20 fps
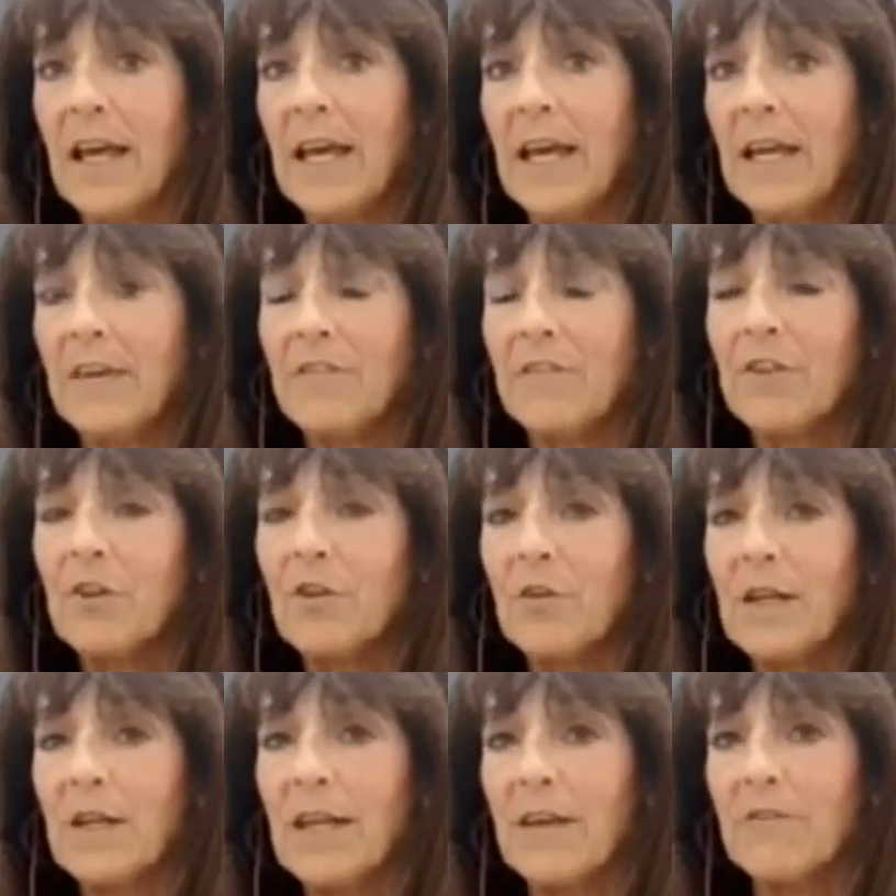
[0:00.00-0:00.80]
if you
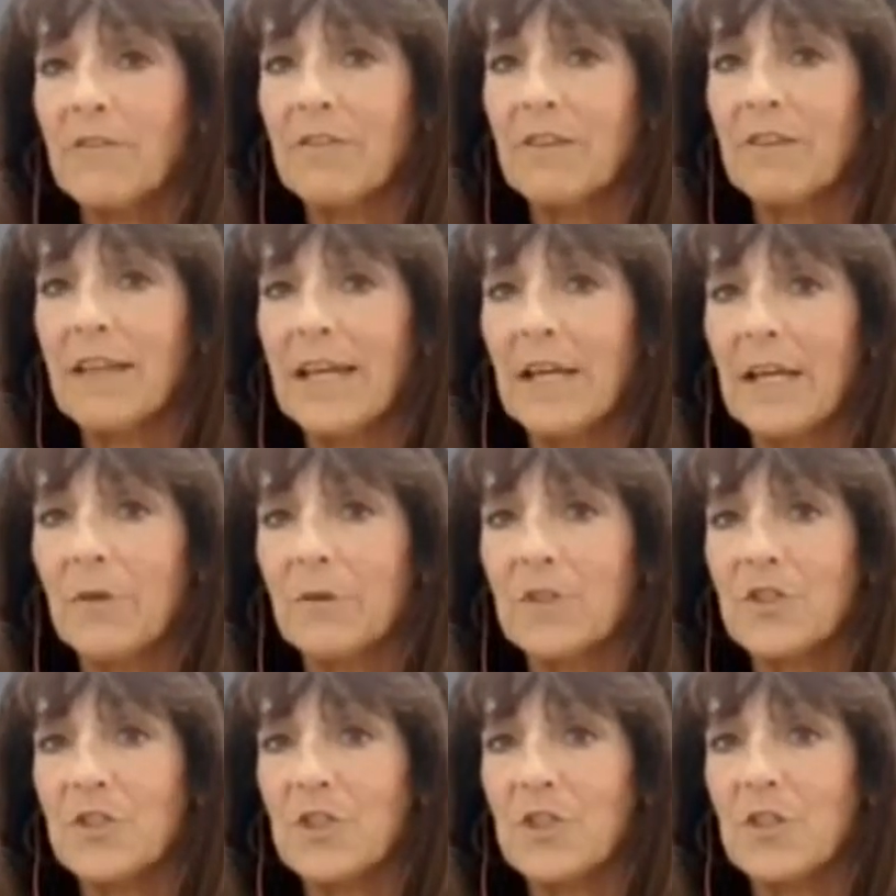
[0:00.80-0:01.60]
don't have
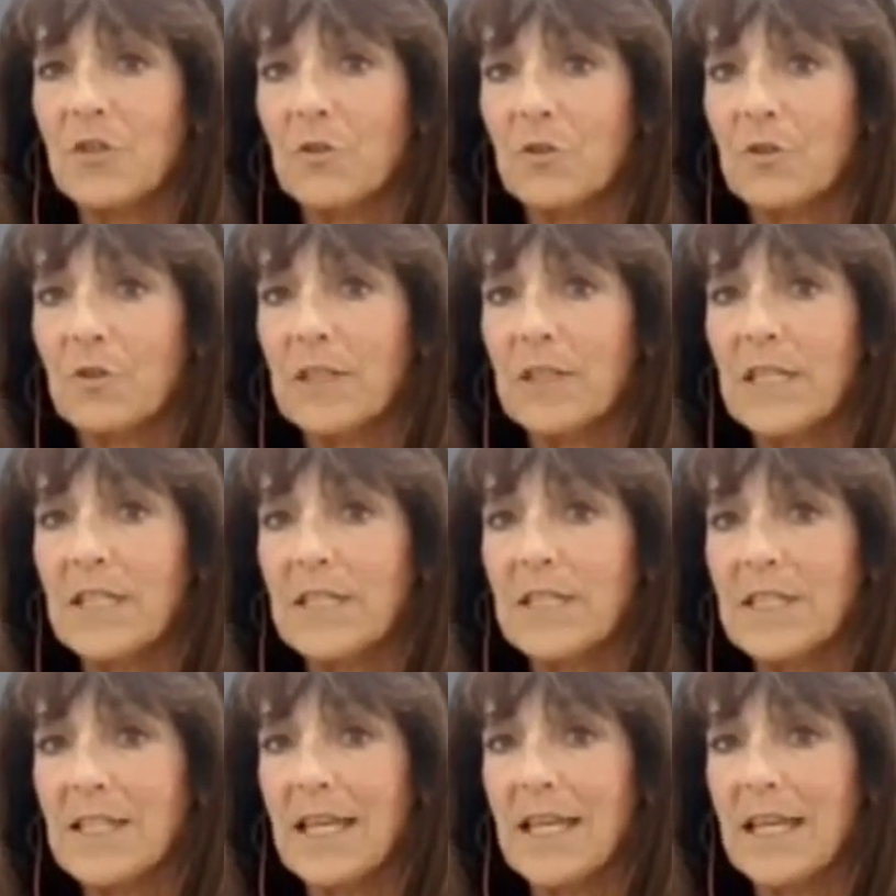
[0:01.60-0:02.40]
language in your
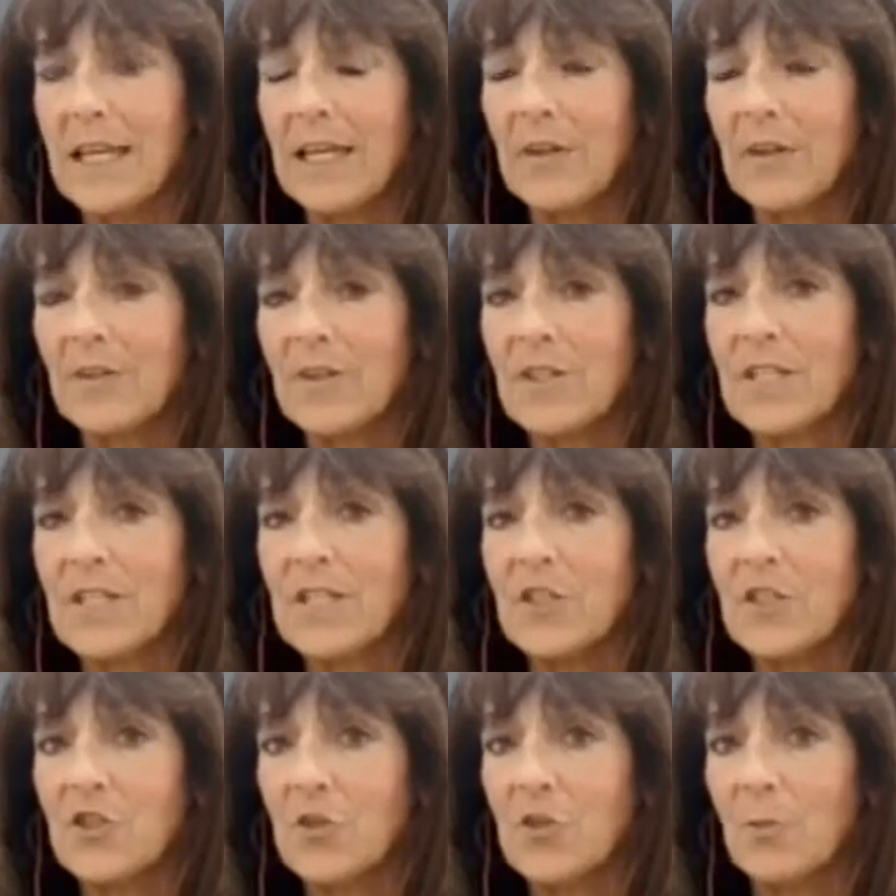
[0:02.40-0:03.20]
lease that
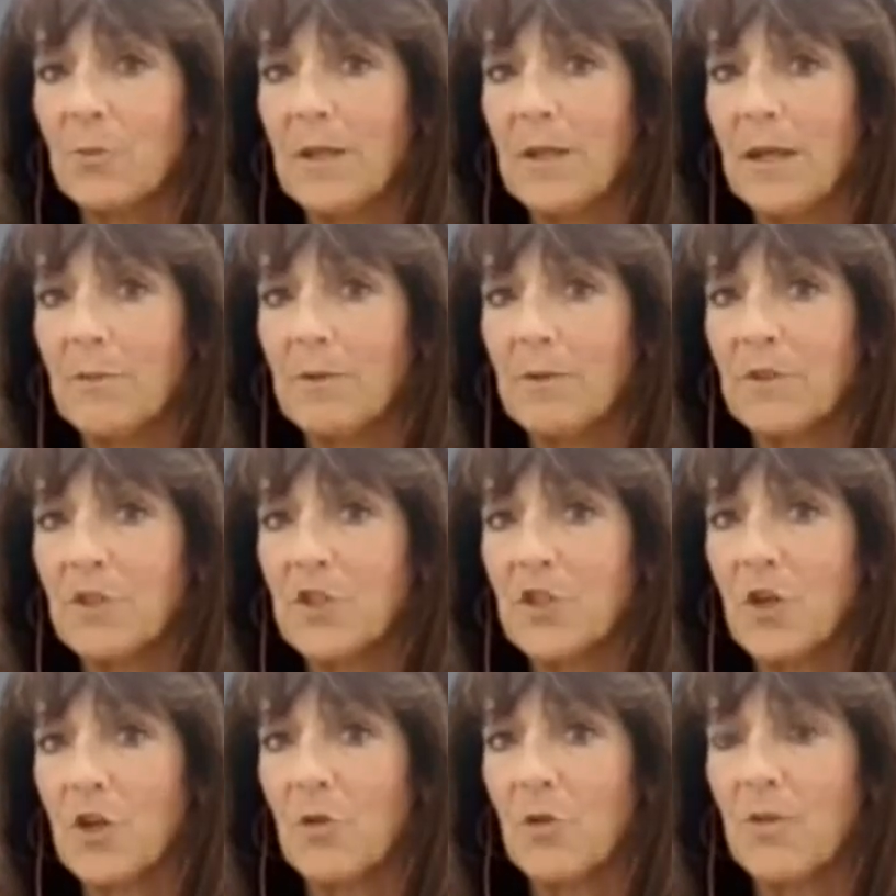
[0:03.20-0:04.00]
guarantees you'll be able to
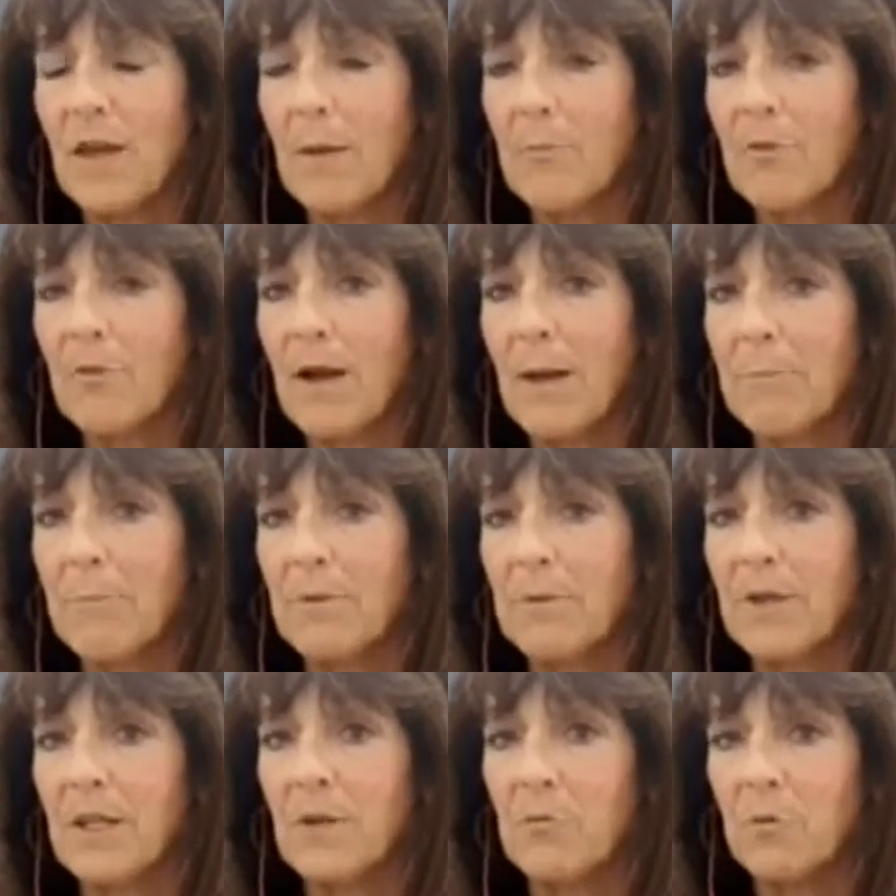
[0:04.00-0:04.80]
show that
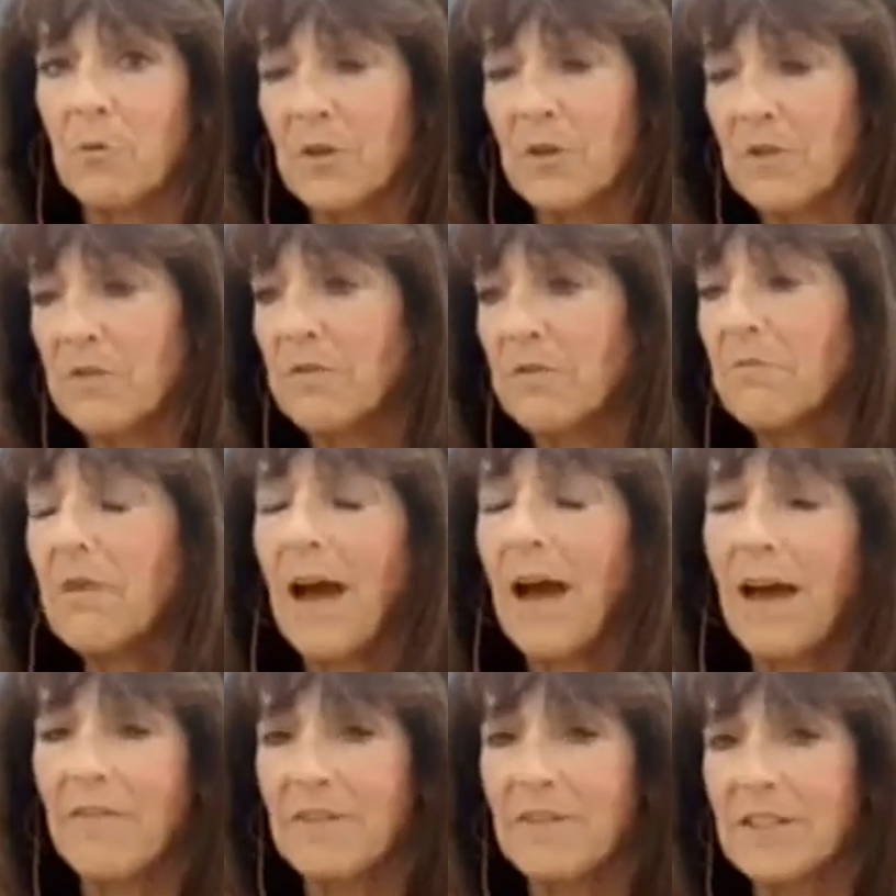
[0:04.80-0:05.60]
property with,
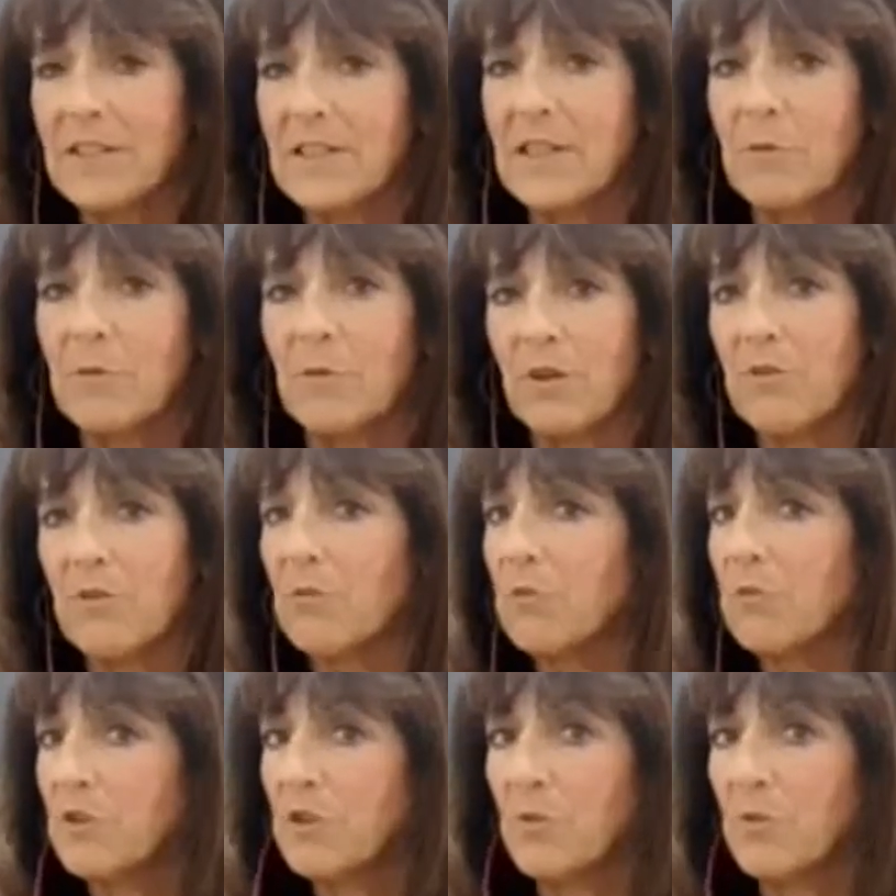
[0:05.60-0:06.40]
obviously, with
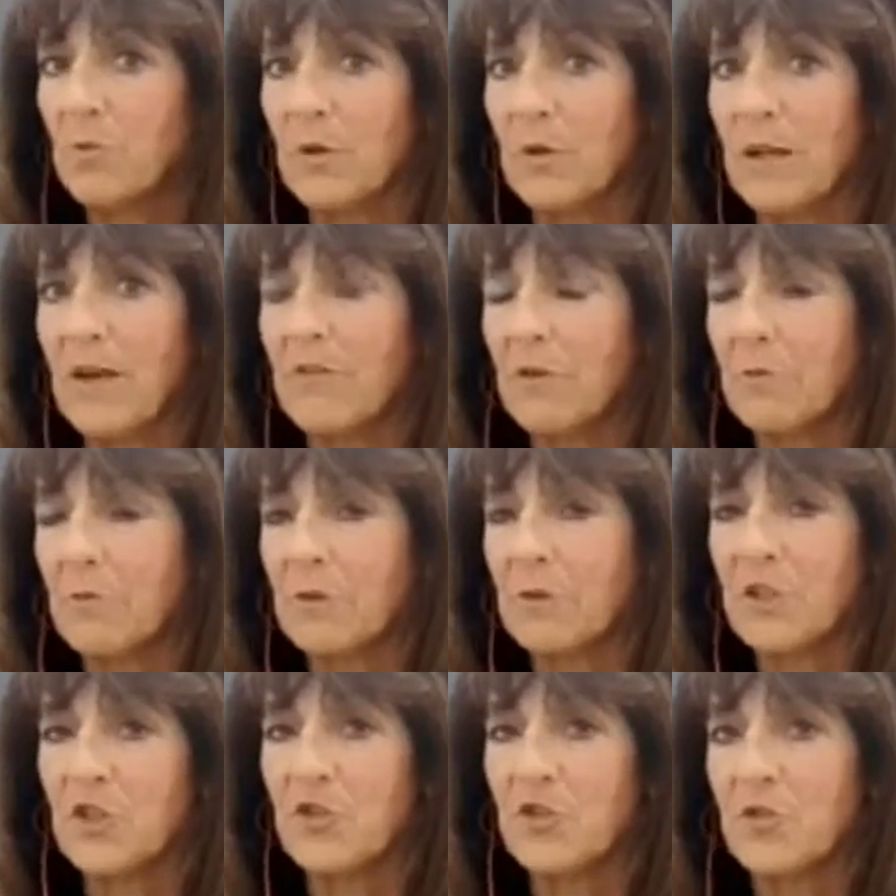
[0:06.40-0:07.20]
re- whatever
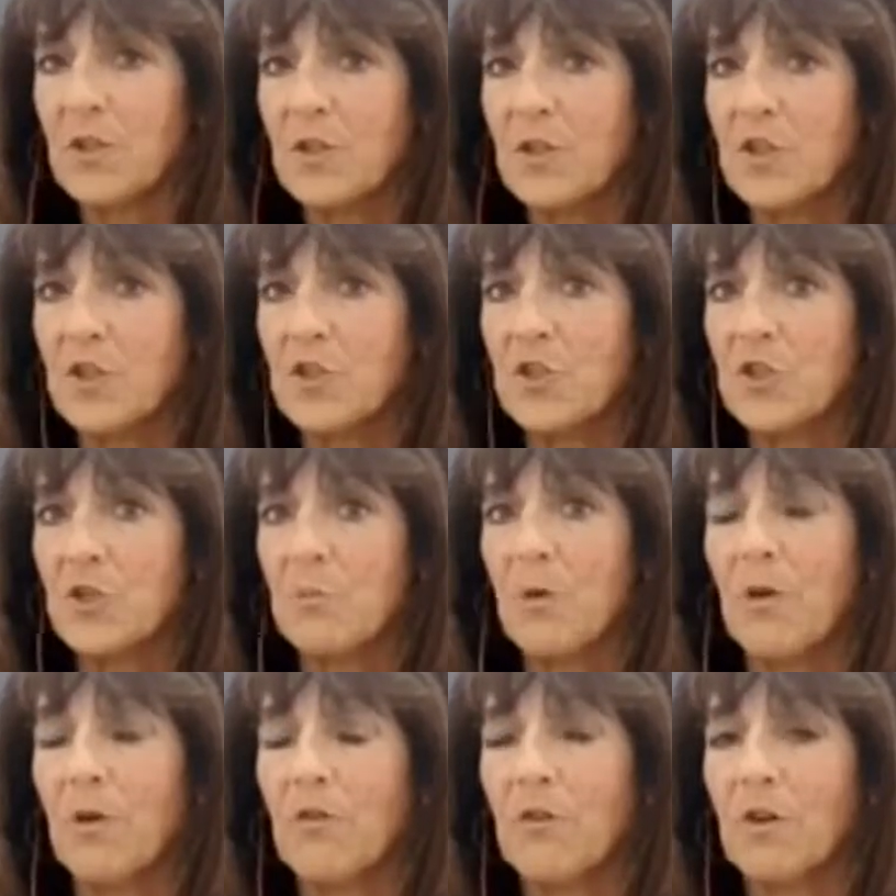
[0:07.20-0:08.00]
restrictions you
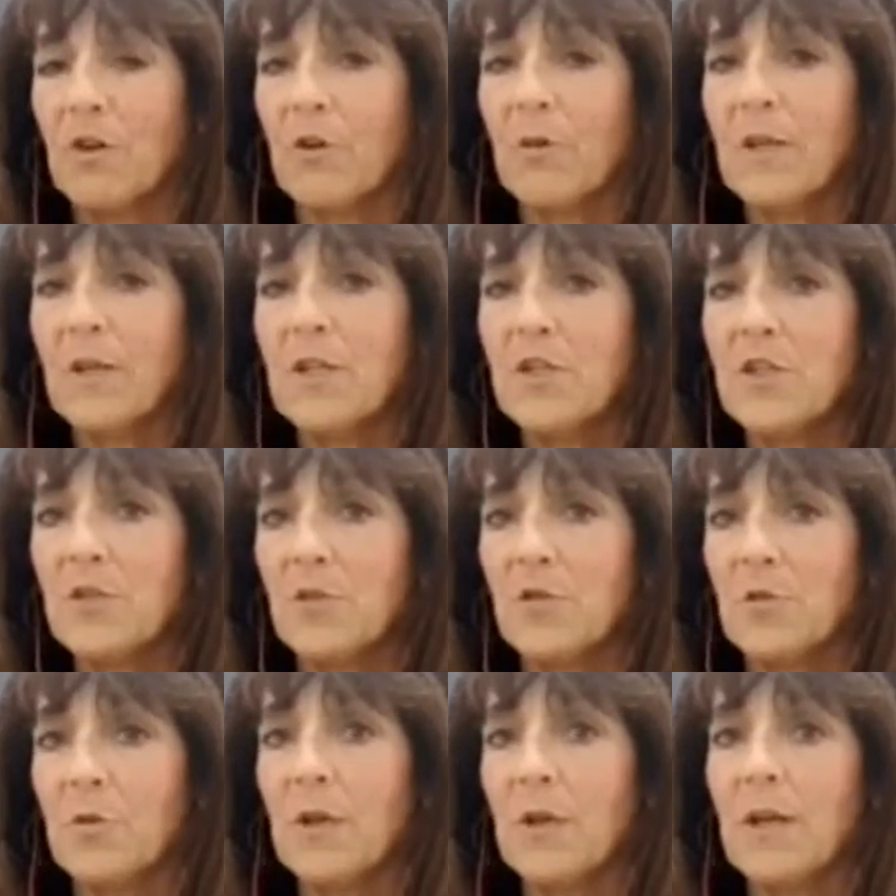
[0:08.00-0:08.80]
both agree
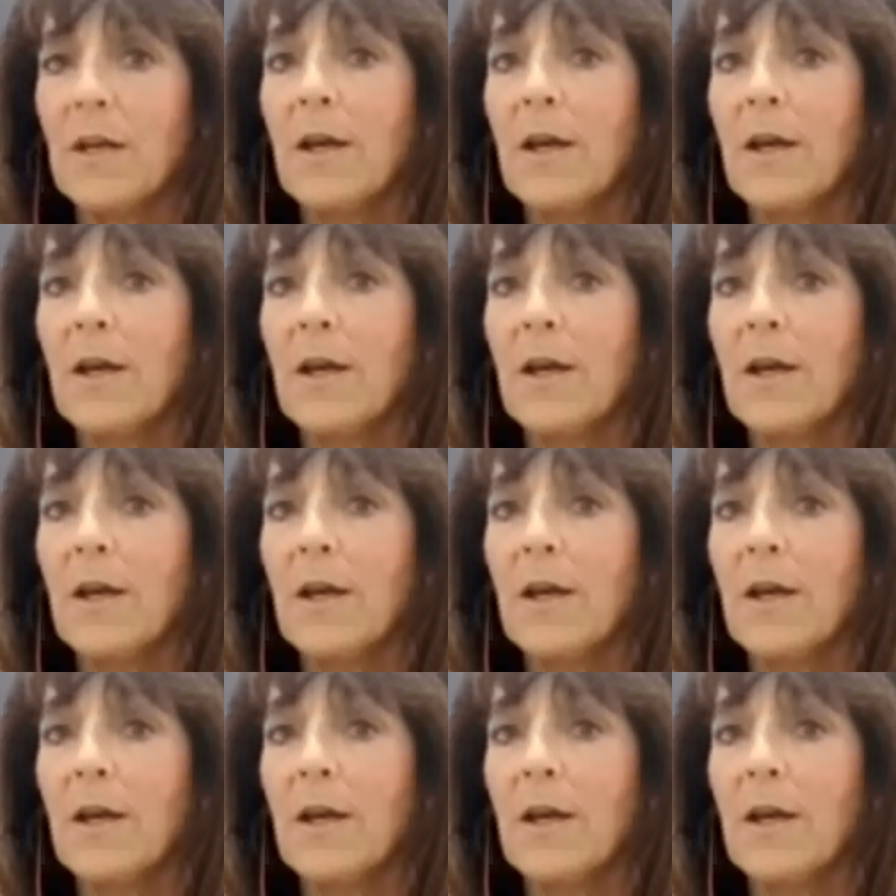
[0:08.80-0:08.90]
to,